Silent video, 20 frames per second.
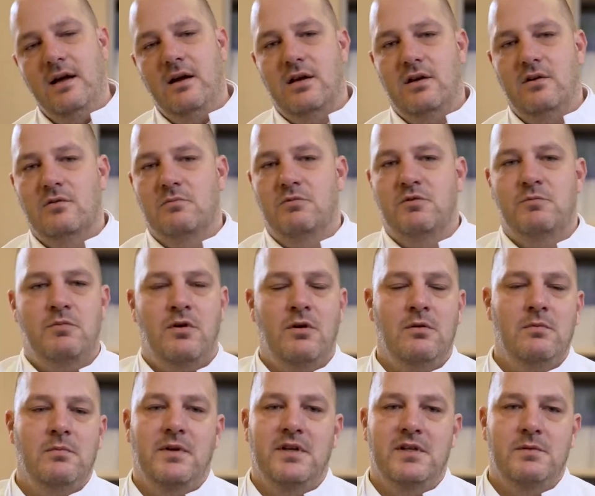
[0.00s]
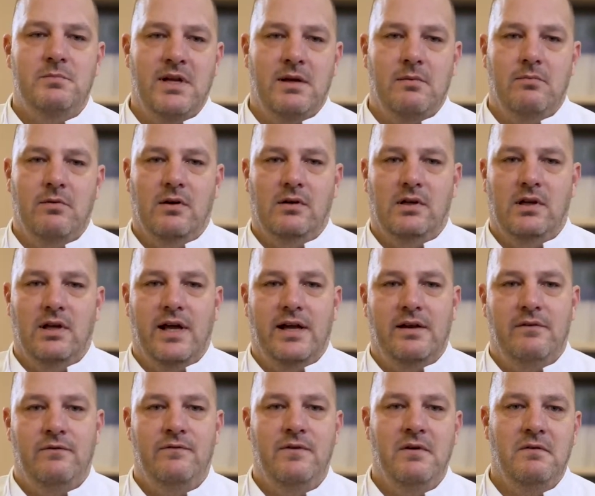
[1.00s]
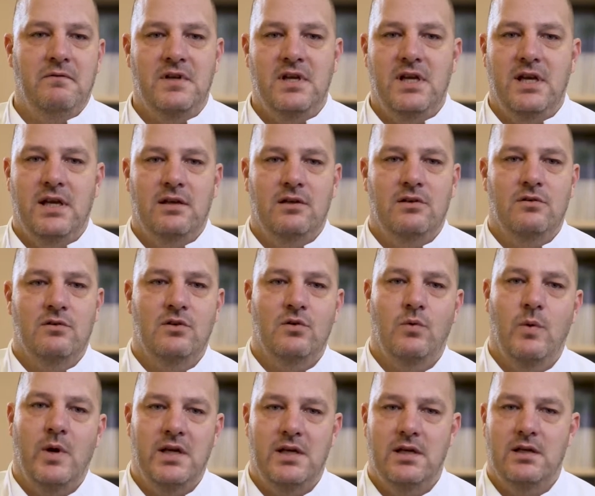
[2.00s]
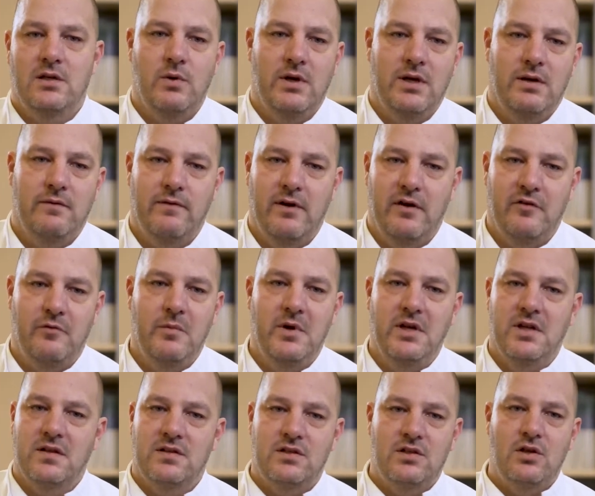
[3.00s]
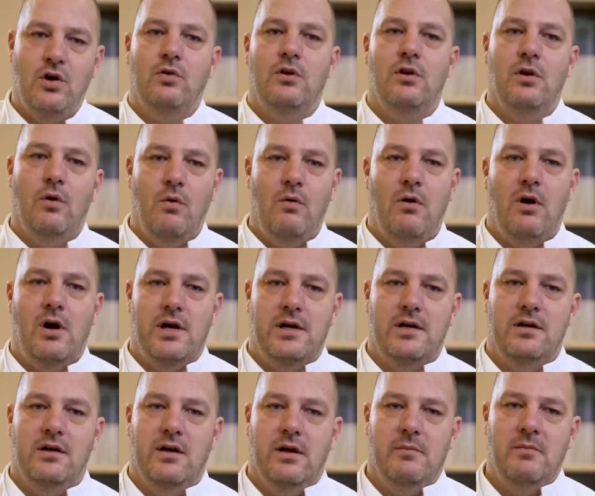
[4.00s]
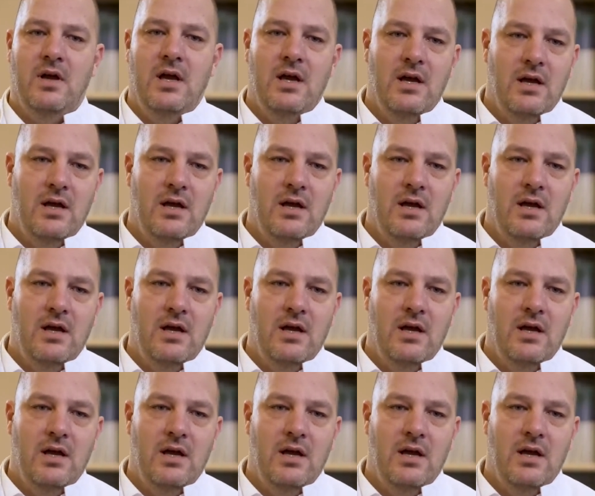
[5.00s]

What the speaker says: you probably speak about like 15 to 20, 25 minutes total OR time.